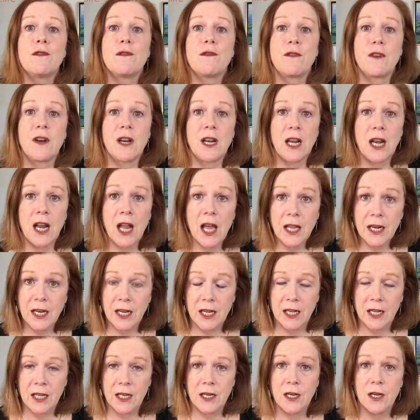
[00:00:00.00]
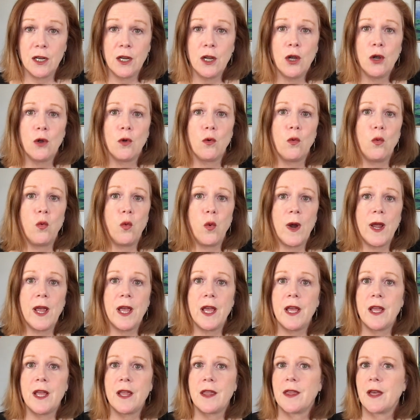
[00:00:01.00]
flooded
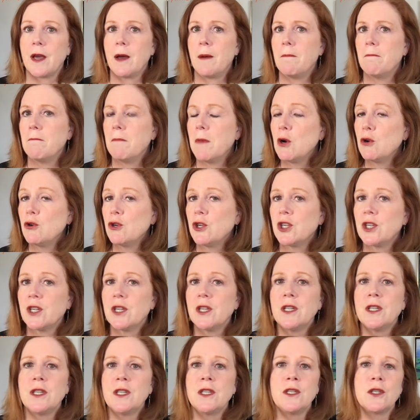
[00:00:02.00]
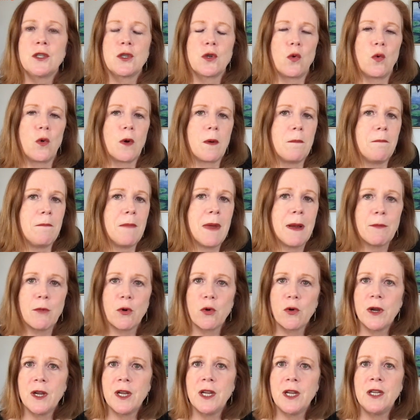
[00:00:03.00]
with emotions or
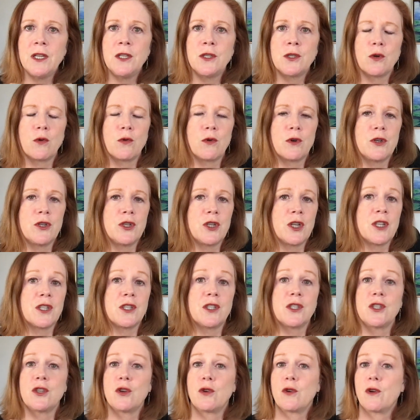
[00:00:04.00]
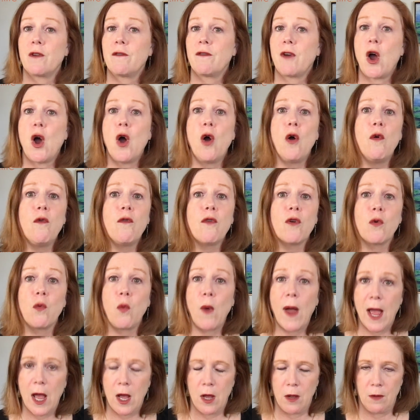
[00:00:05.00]
memories or just sort of
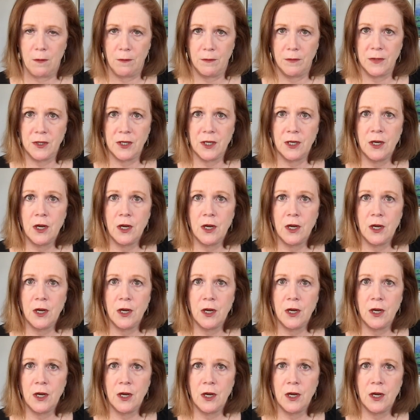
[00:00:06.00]
overwhelmed